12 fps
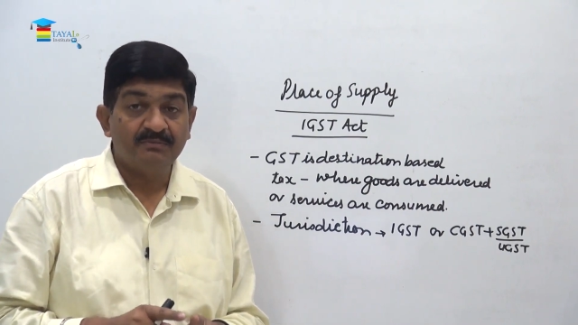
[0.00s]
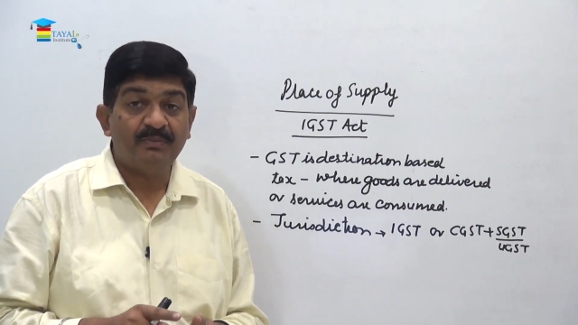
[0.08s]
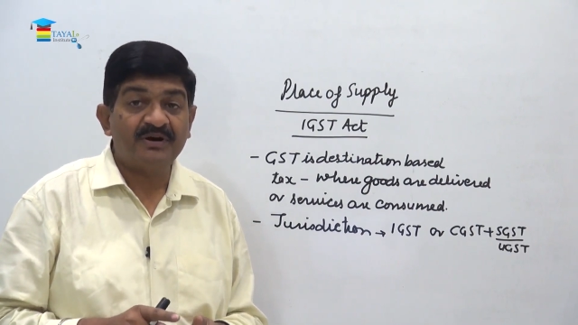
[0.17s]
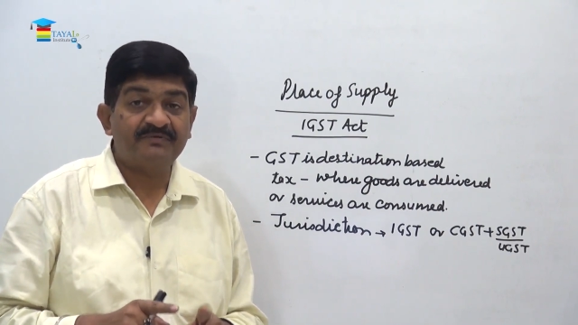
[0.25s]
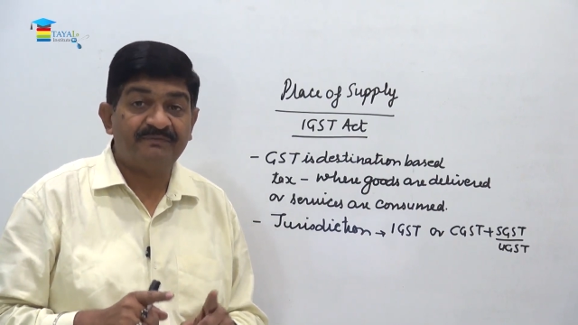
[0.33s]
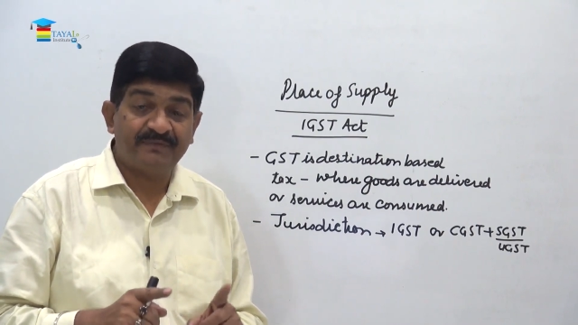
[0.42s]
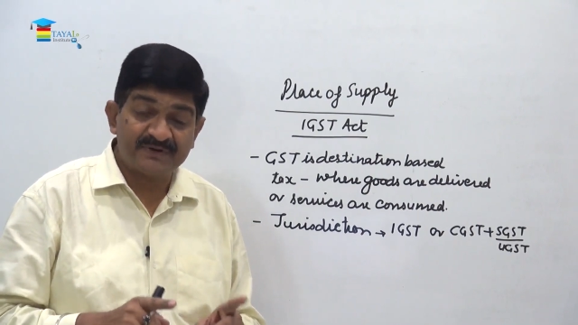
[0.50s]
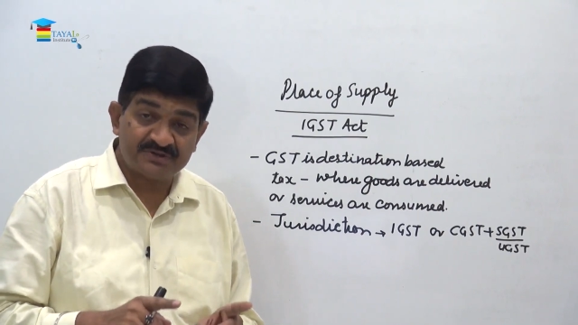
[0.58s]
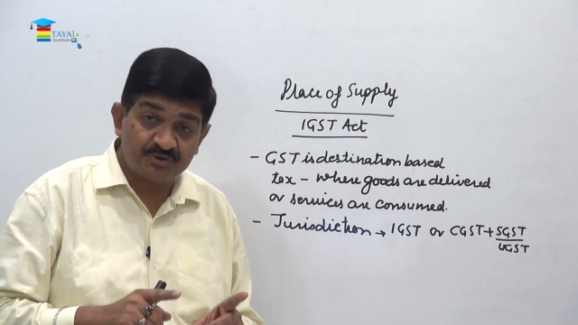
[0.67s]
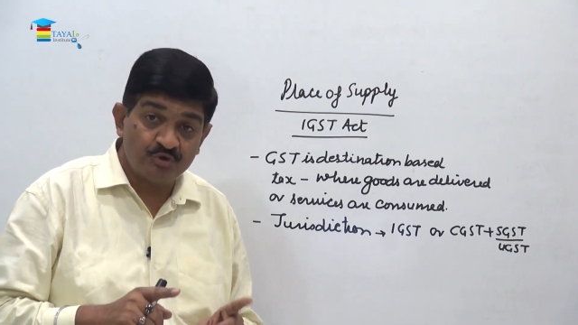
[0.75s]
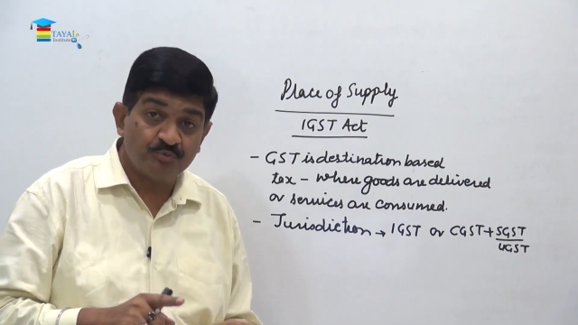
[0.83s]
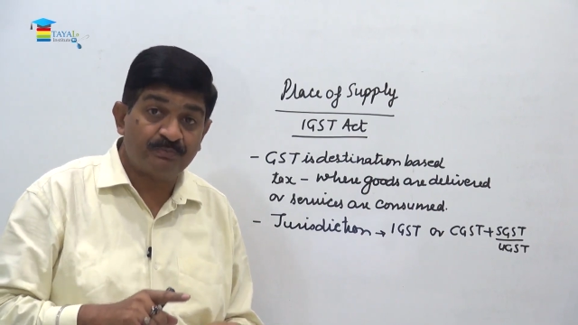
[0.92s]
But
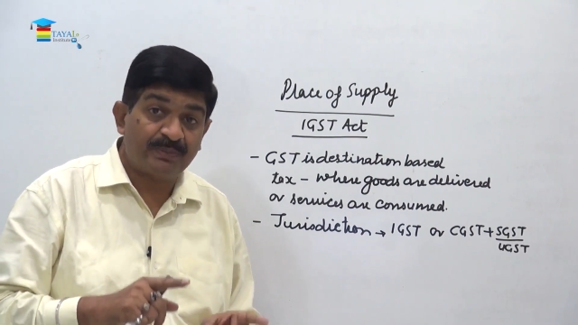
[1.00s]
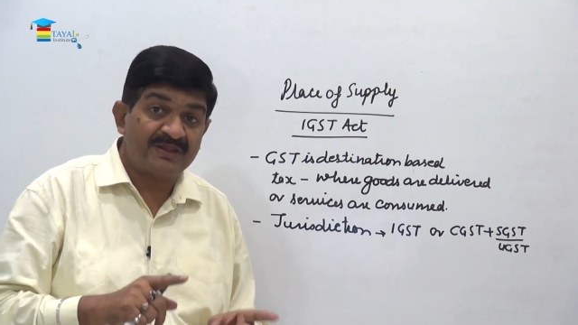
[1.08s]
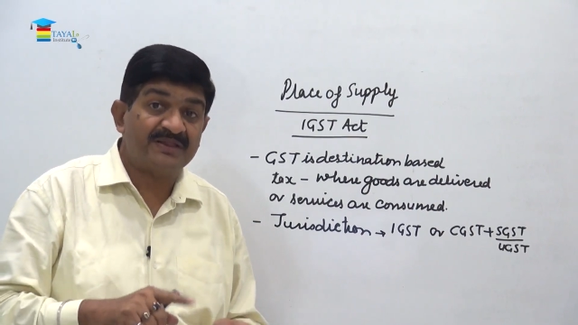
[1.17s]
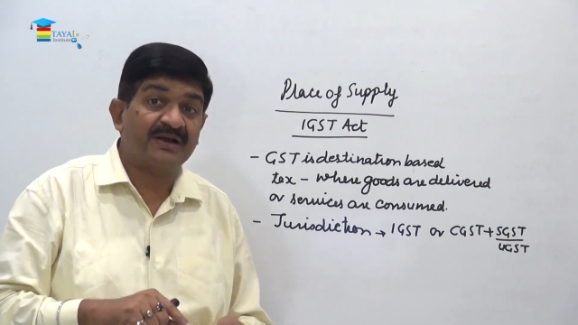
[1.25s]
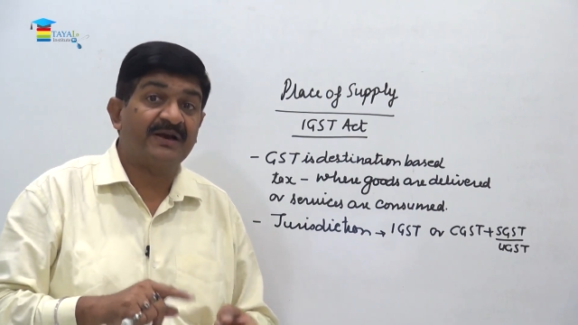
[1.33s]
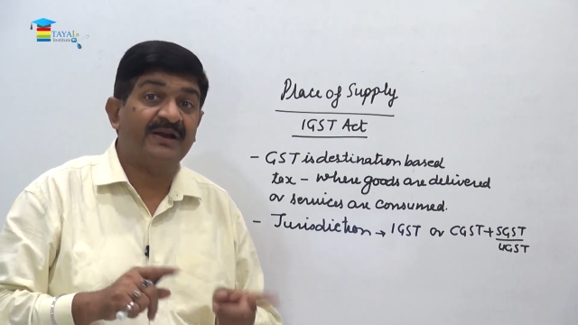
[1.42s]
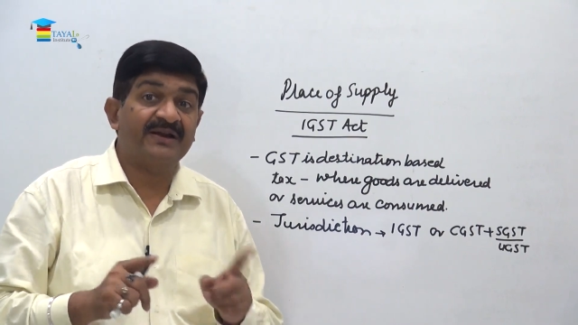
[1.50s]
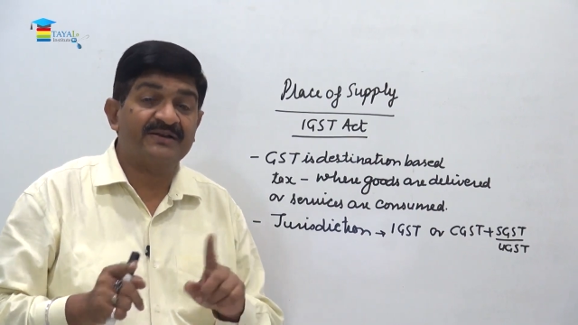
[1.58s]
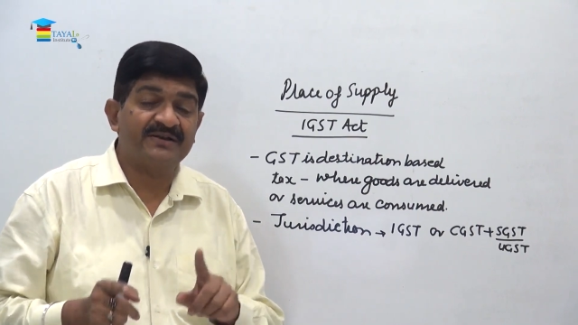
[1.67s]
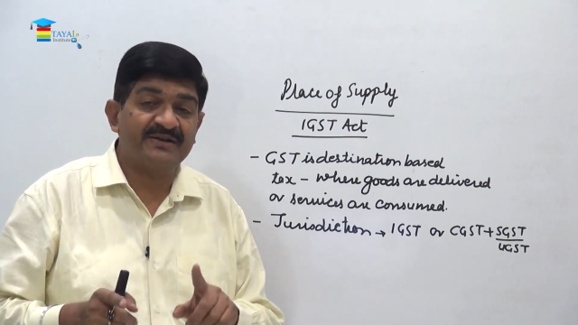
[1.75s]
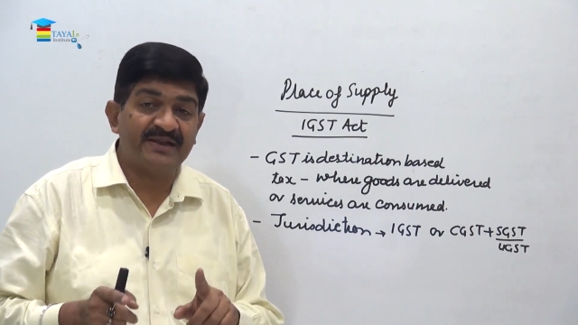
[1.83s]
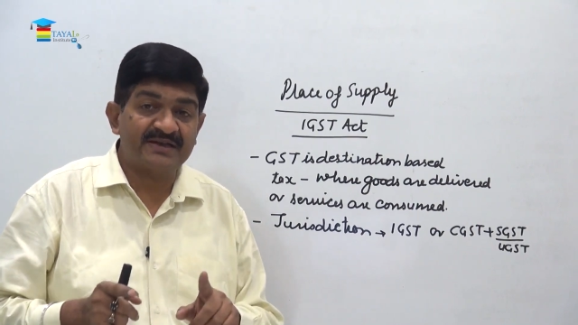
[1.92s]
first you pay the
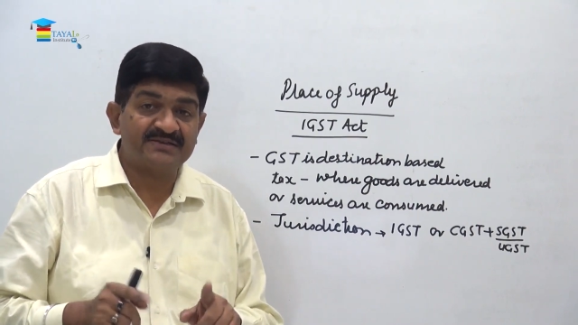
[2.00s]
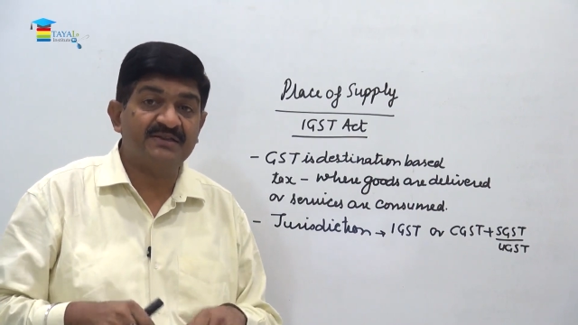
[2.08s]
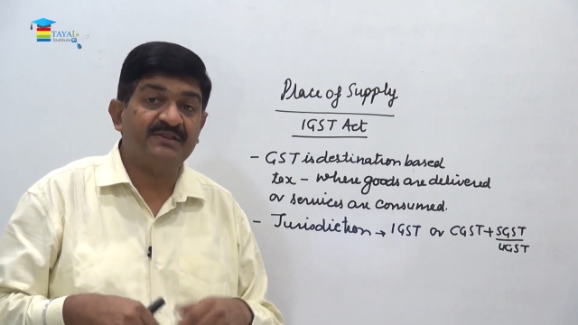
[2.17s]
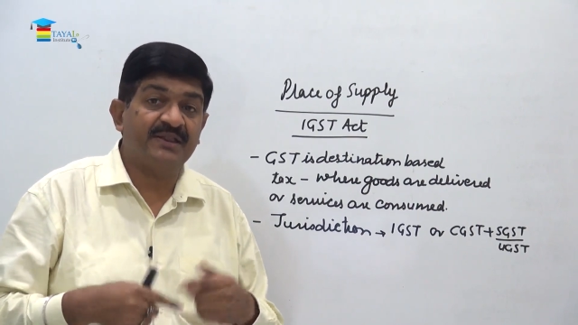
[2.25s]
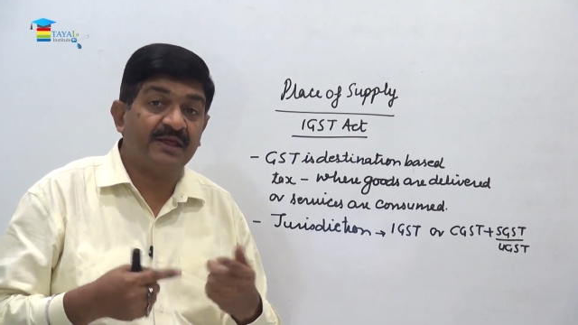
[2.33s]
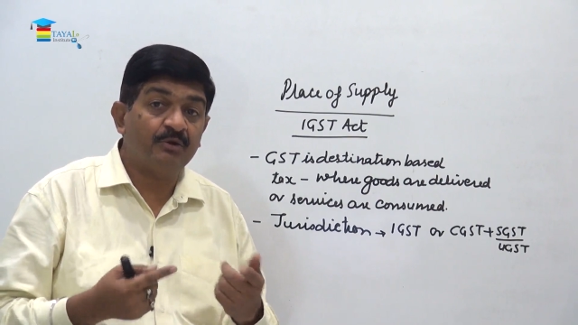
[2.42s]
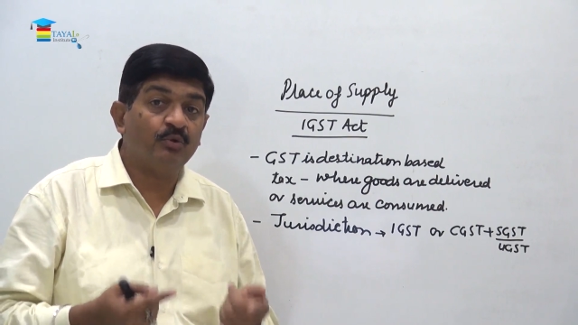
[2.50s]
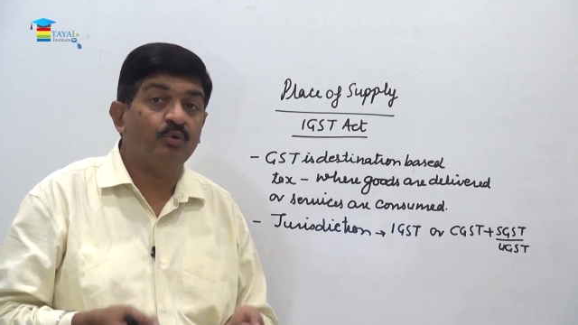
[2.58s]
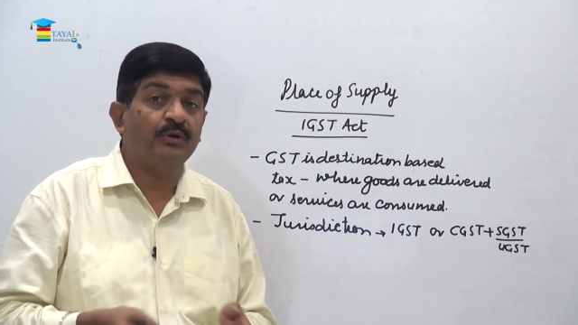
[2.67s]
correct tax and then